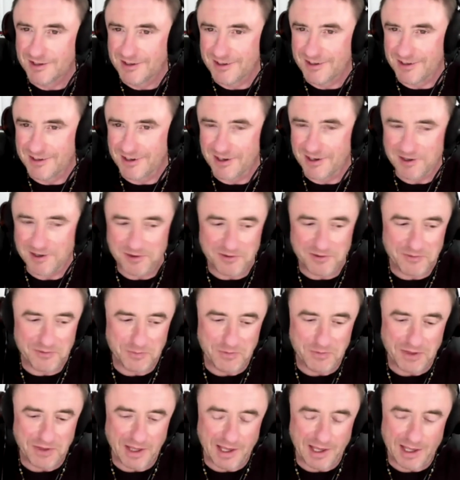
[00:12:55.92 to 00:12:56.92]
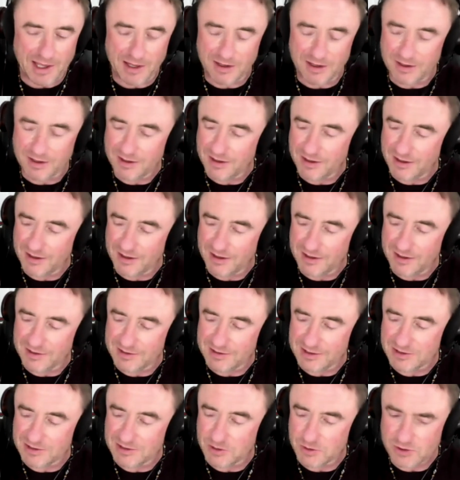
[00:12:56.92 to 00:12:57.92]
Um, and
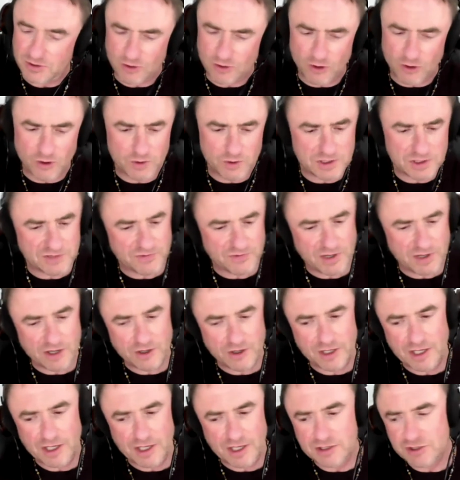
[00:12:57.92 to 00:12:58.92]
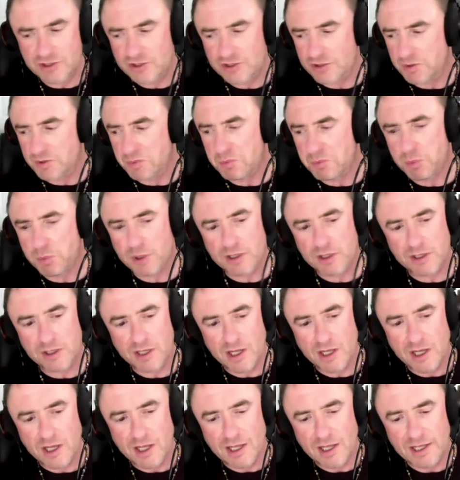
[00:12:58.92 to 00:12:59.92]
uh, so it's always variation. But
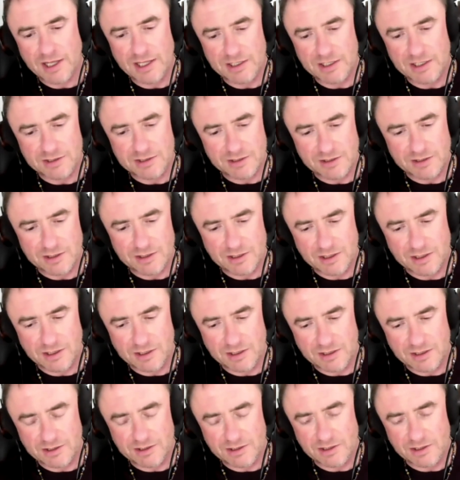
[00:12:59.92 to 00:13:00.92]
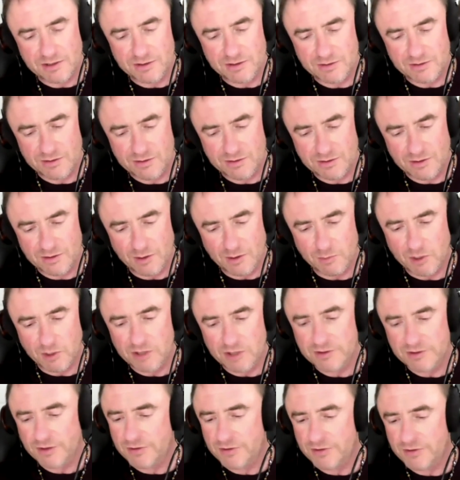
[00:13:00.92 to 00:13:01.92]
in there,
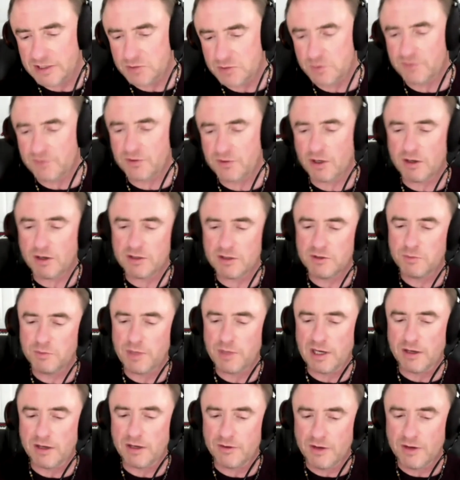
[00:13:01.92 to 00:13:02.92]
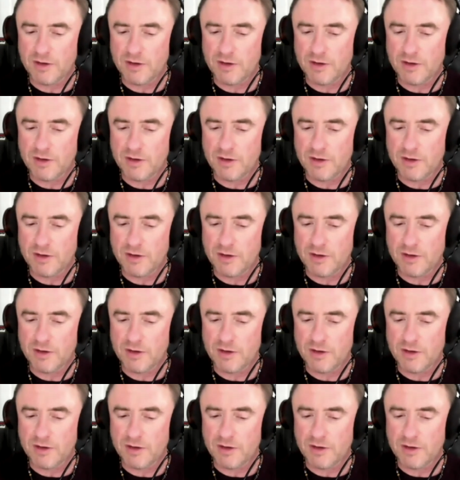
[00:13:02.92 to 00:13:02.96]
among the things we've talked about